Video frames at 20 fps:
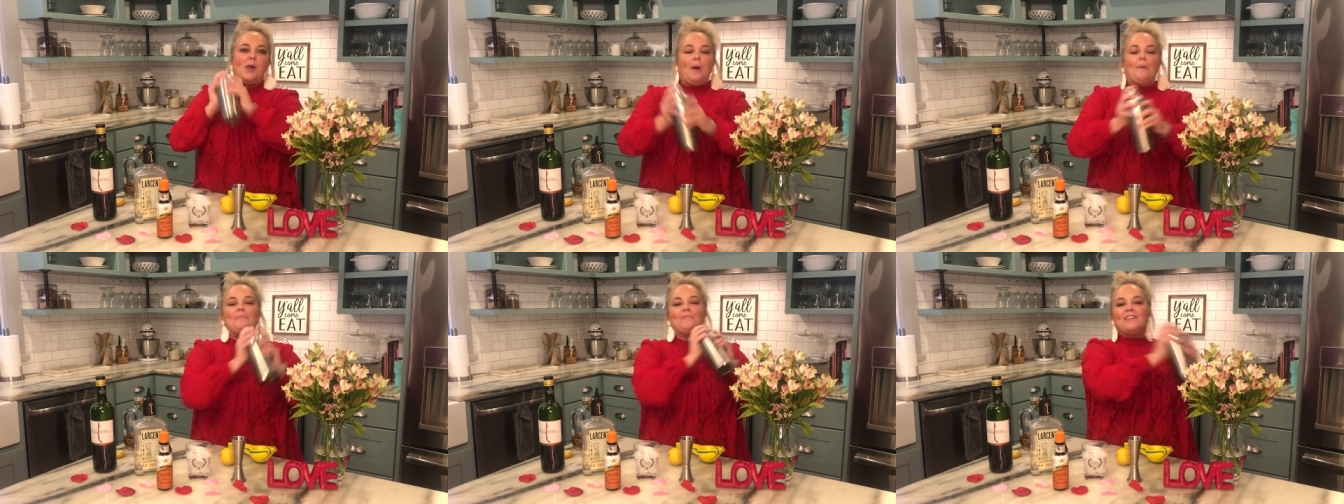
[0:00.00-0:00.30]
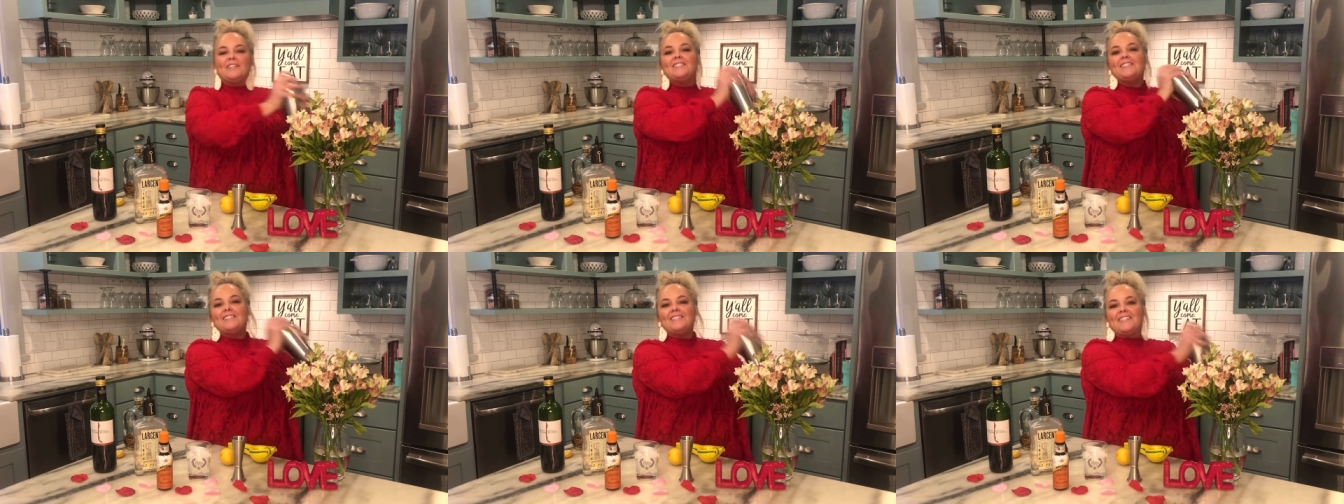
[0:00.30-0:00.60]

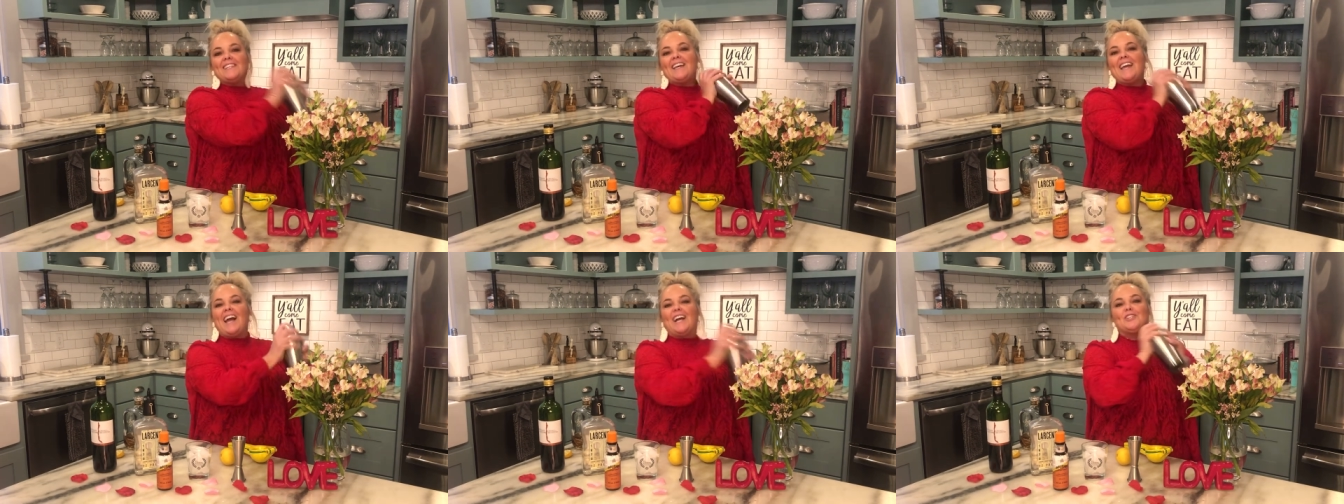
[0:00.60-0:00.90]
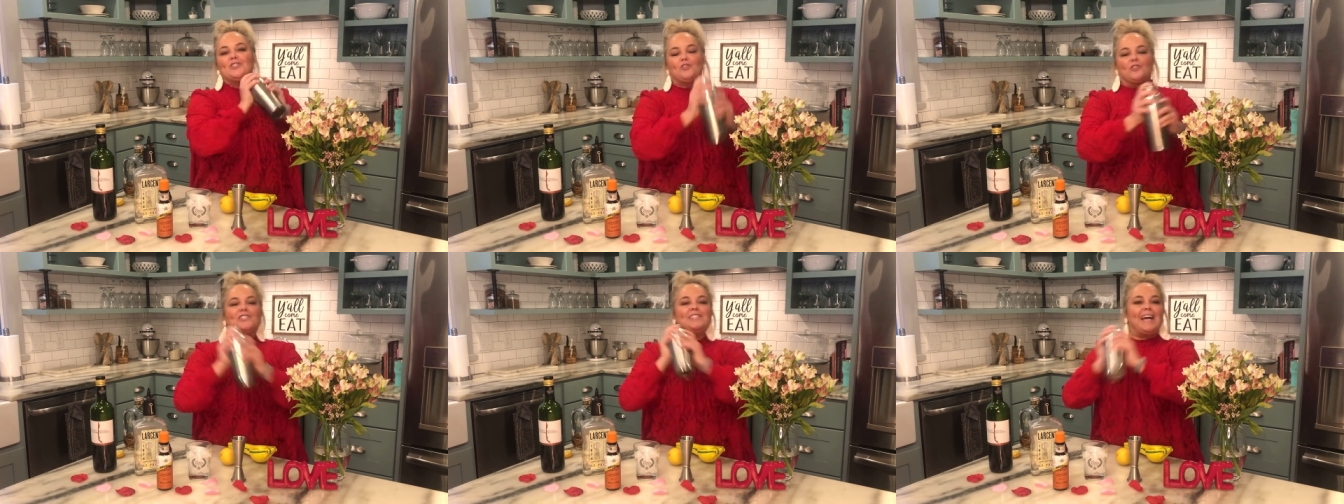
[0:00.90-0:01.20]
This is the
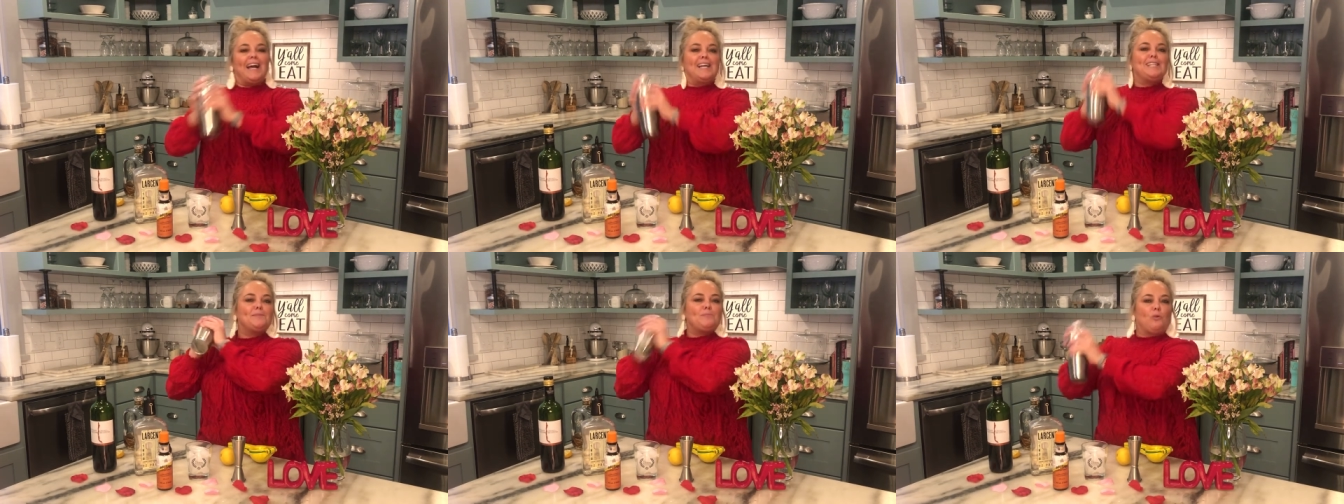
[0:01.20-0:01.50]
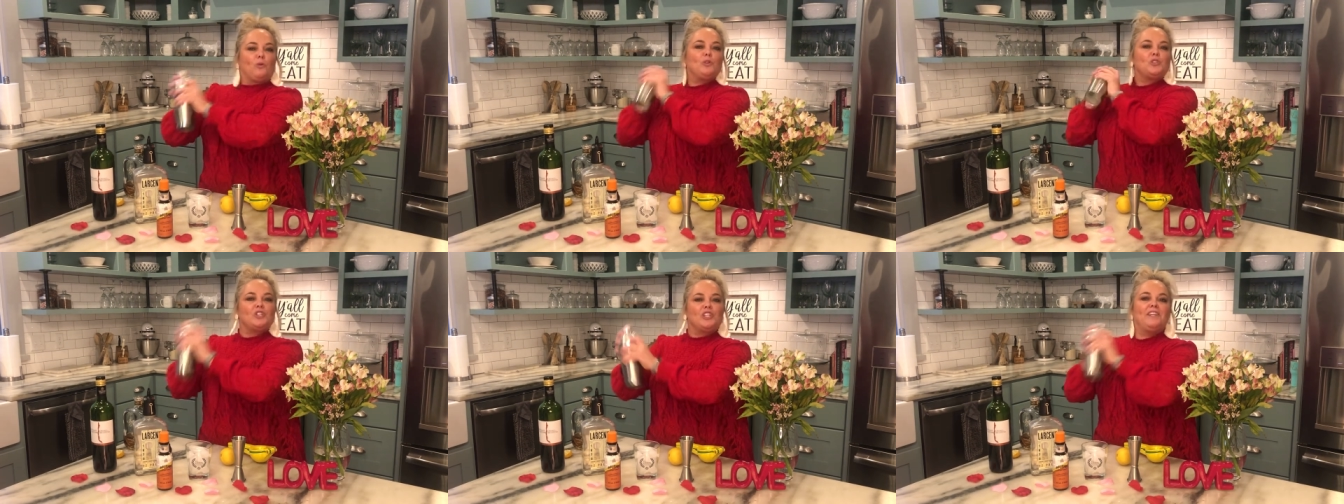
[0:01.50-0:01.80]
exercise
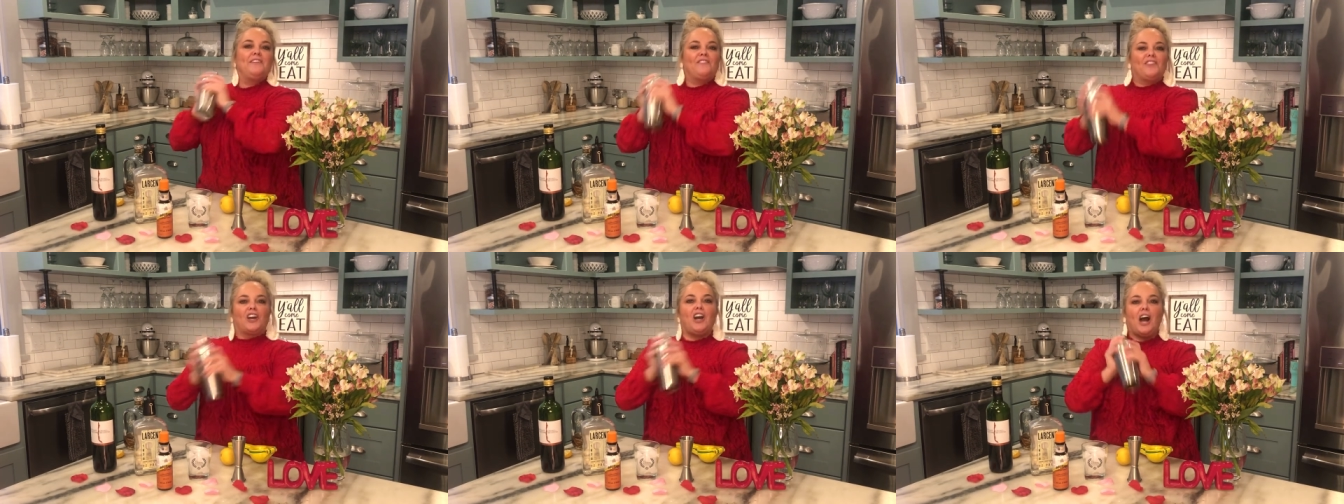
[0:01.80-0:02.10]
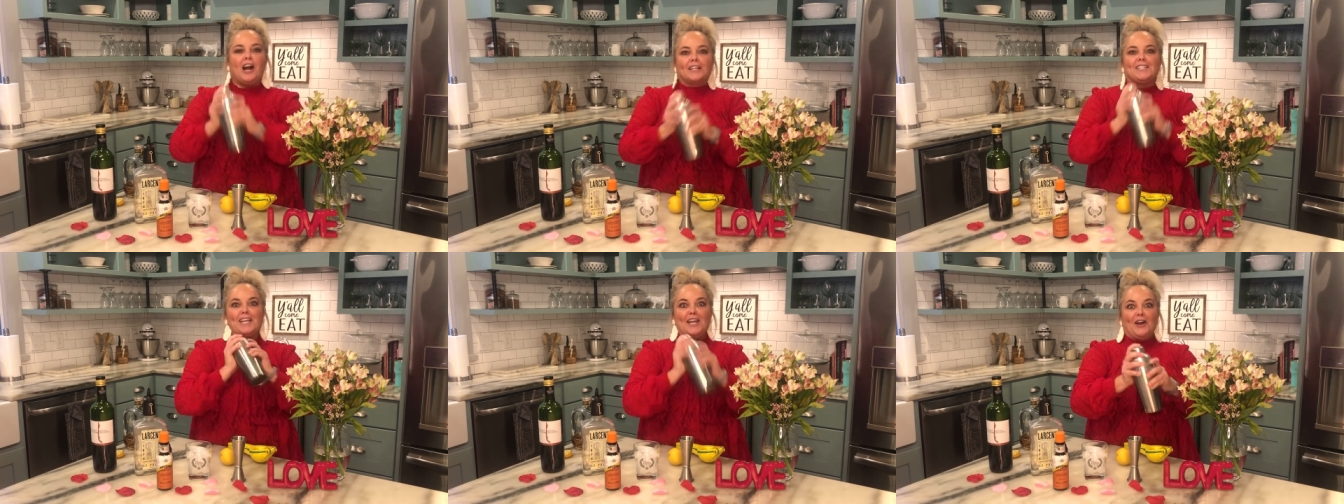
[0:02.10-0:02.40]
portion of the
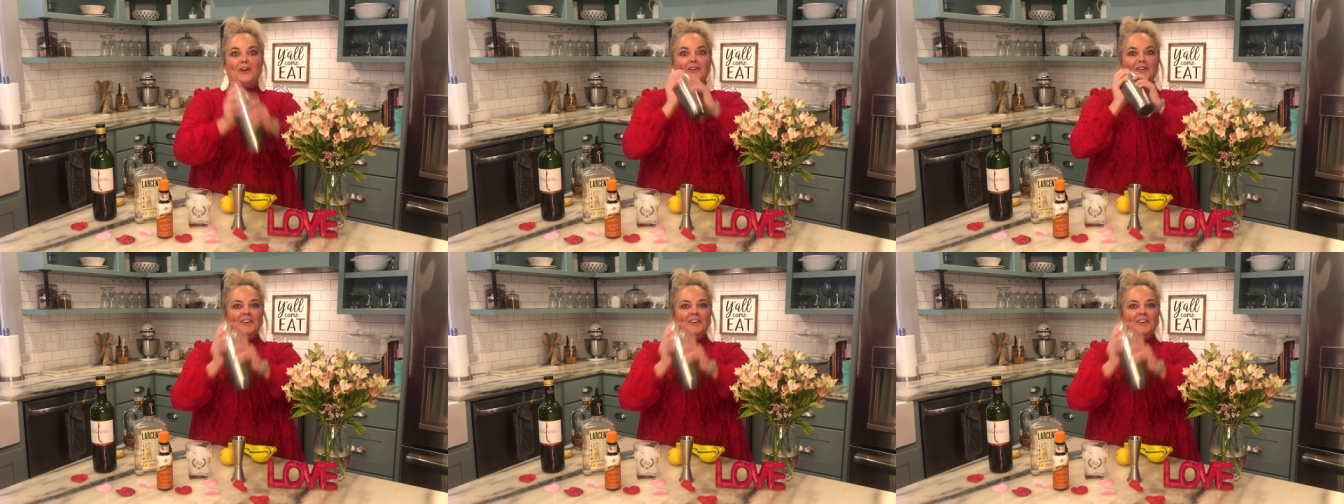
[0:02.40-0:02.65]
cocktail.